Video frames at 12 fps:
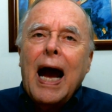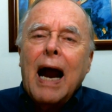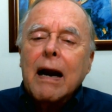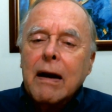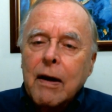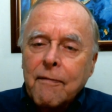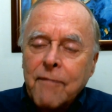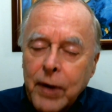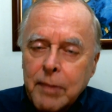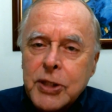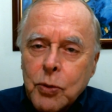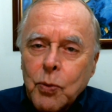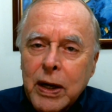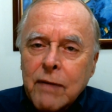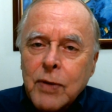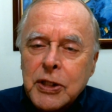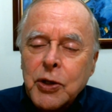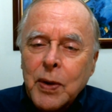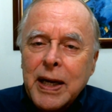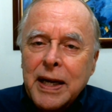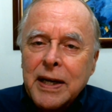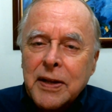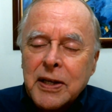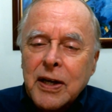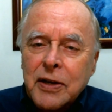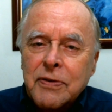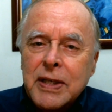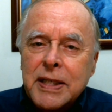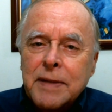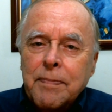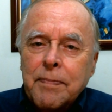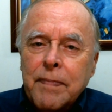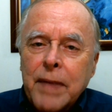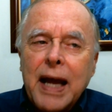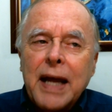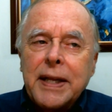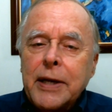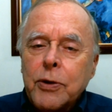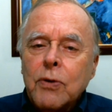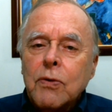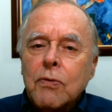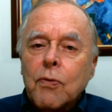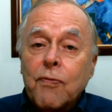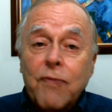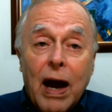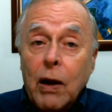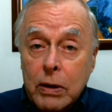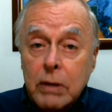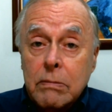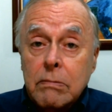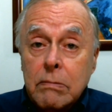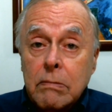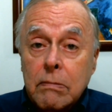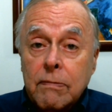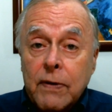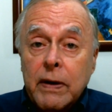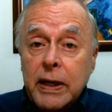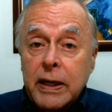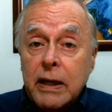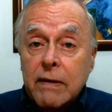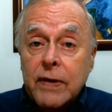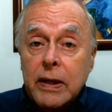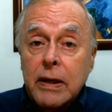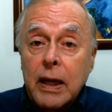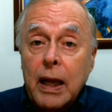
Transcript: are very much aware of what's going on in other countries, and they do follow very carefully.